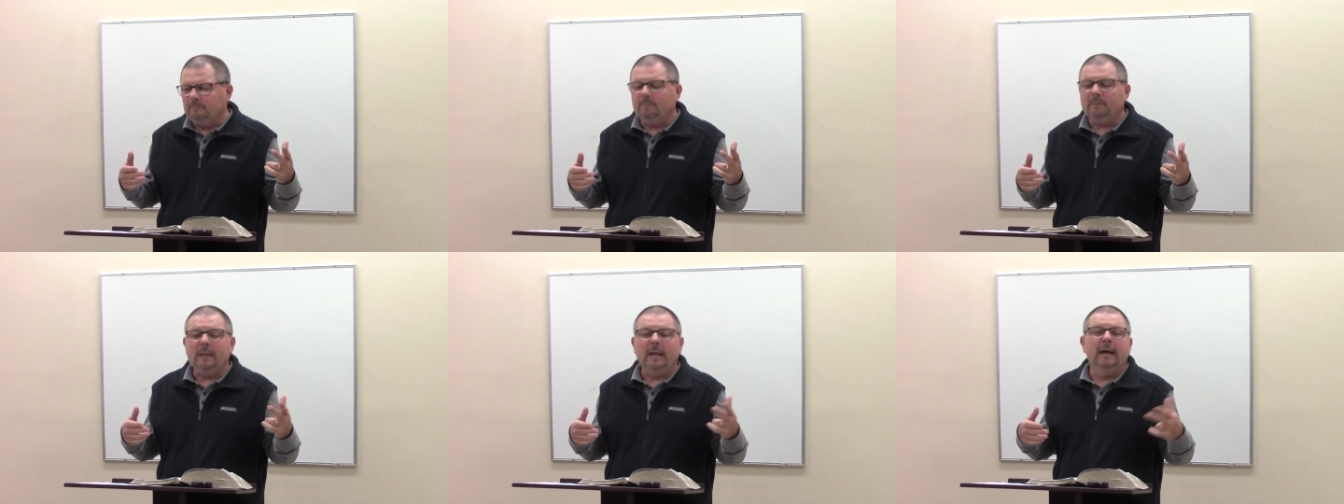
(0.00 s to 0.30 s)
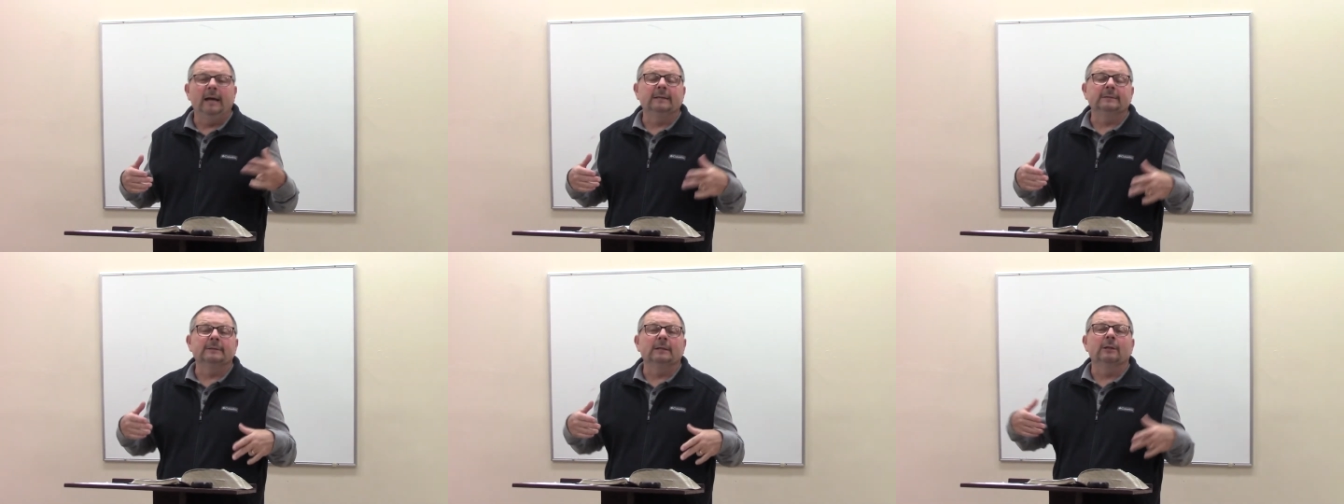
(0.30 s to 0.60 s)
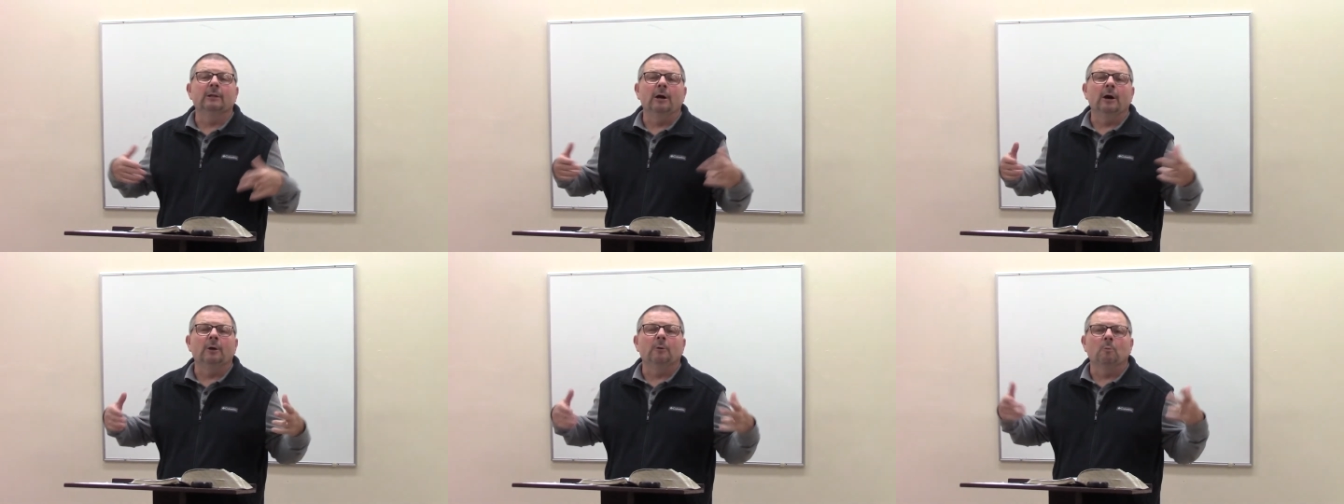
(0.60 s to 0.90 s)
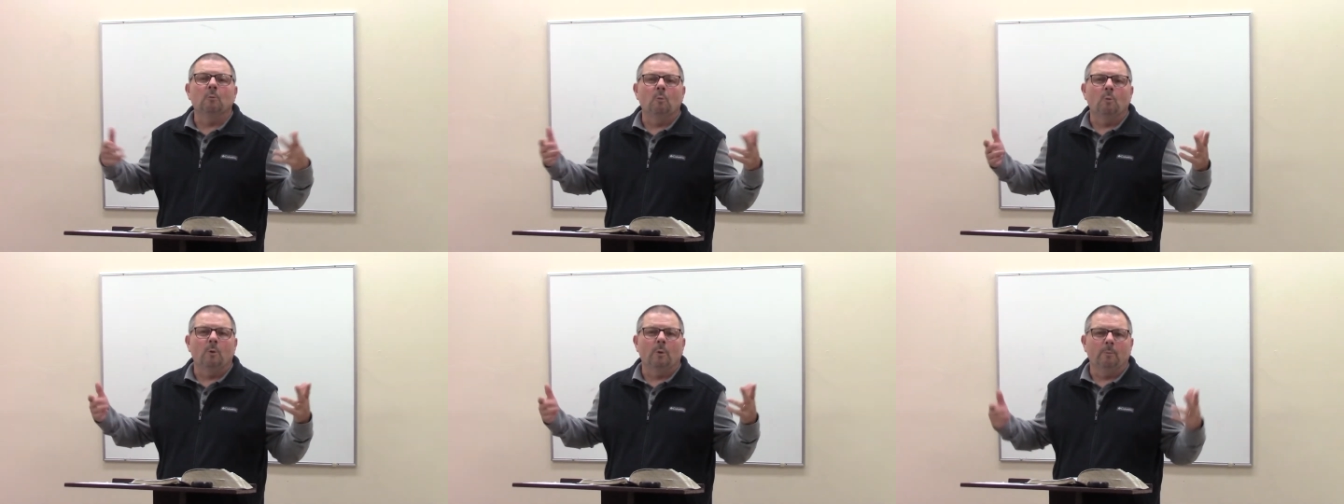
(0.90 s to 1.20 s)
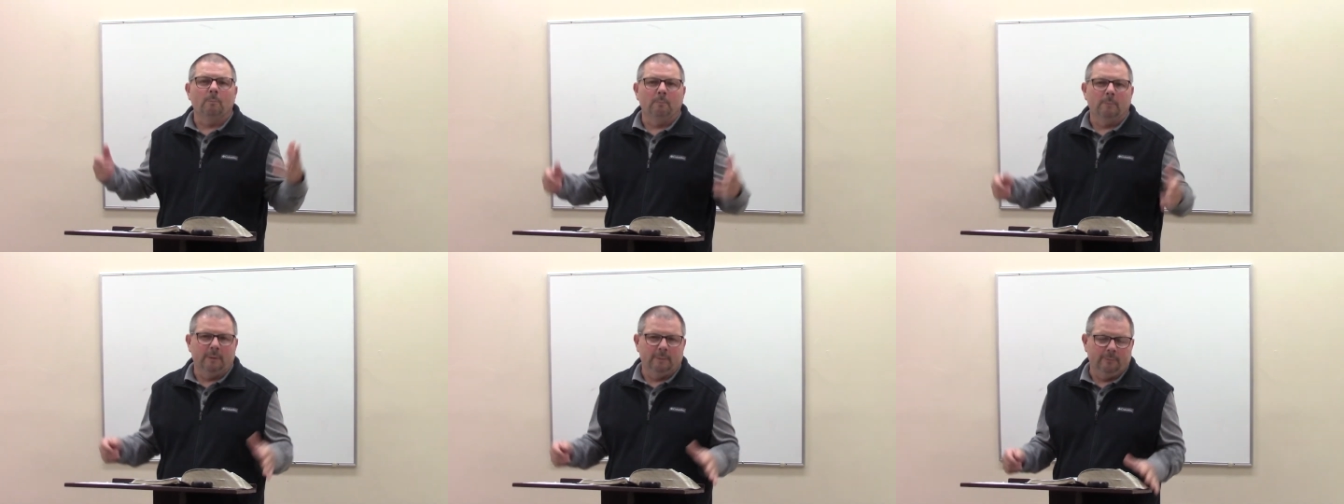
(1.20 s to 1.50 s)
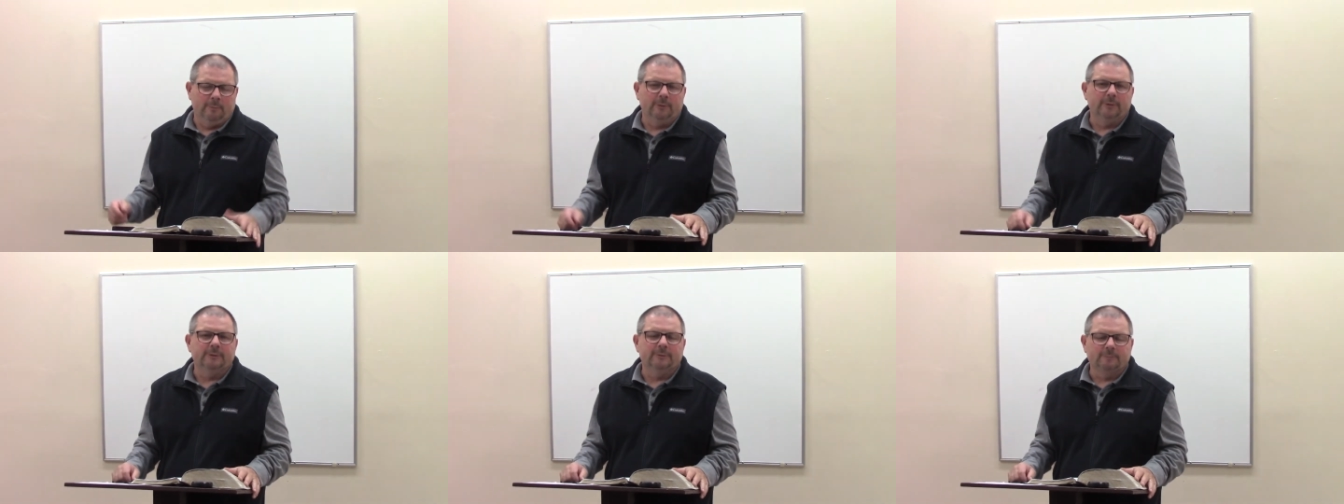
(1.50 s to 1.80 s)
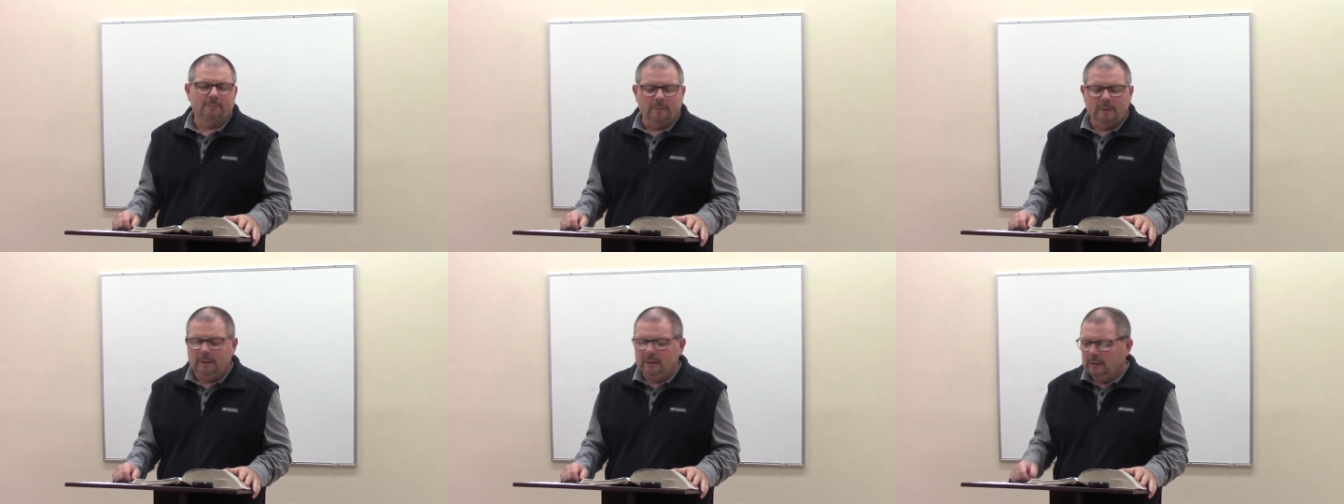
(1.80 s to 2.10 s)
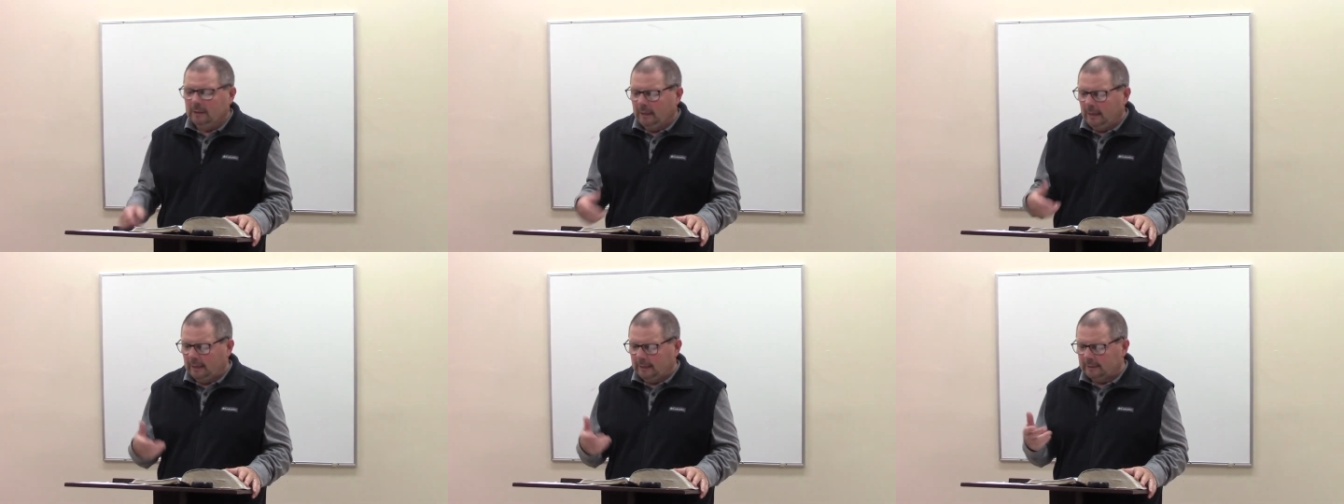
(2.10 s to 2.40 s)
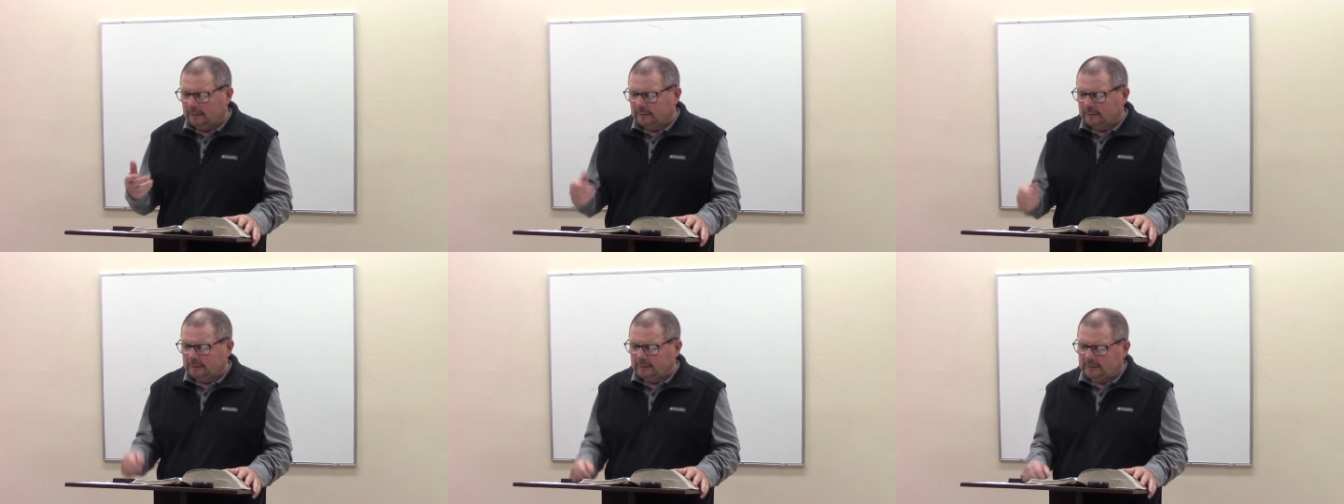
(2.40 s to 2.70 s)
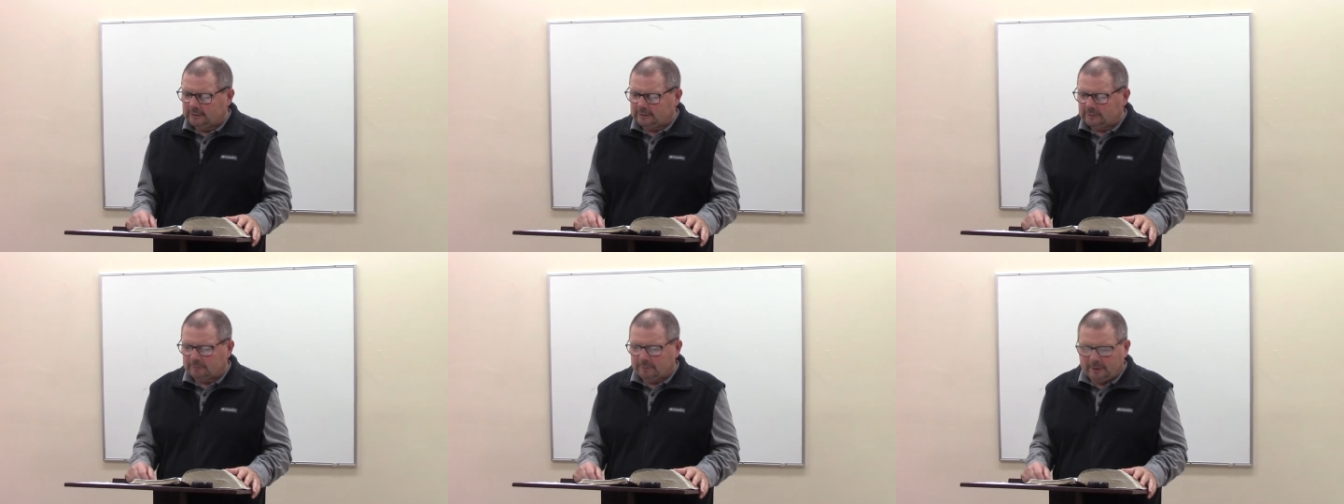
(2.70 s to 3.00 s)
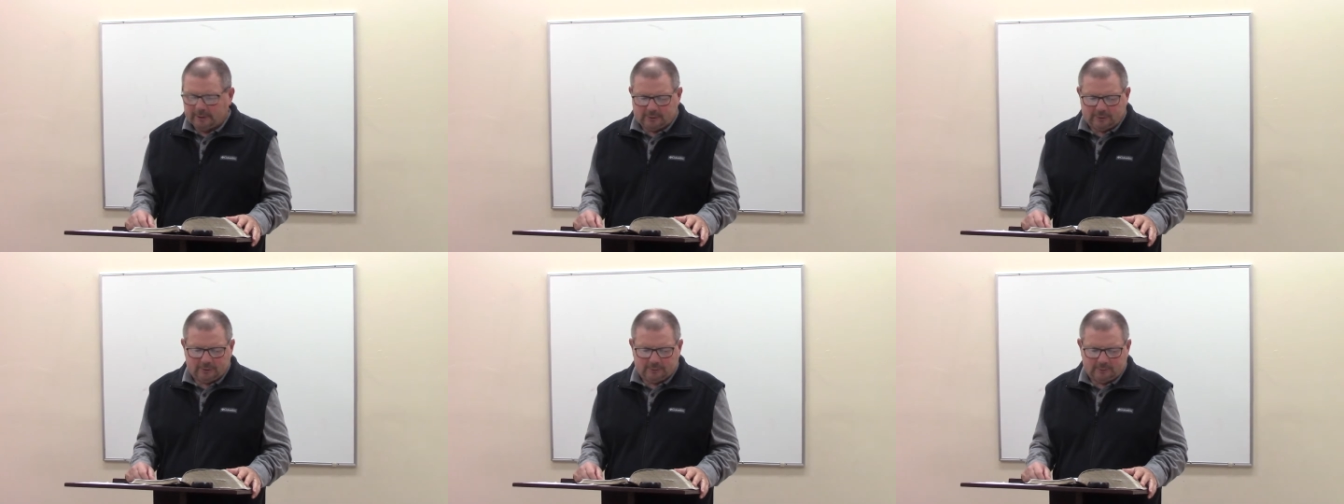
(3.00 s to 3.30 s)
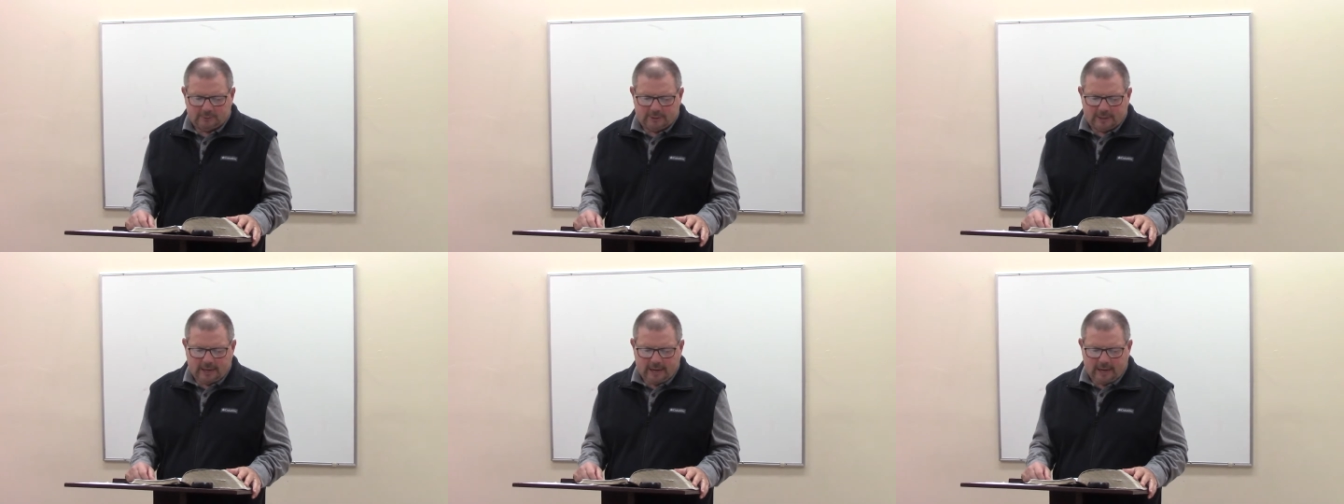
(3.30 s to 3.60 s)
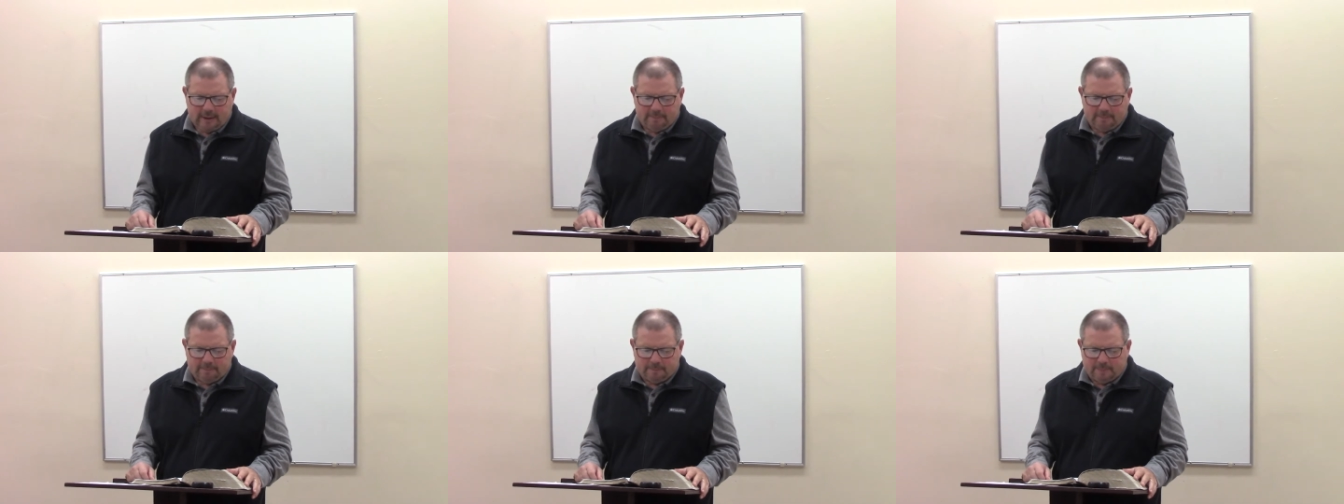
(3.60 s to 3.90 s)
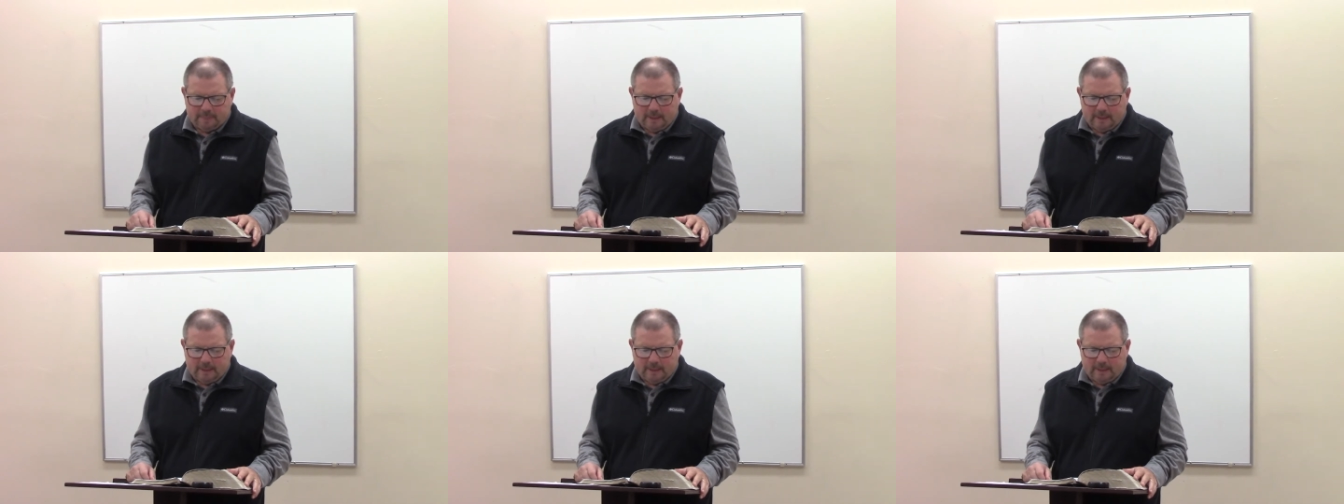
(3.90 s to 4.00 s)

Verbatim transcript: has a lot of warm memories and a, a special time.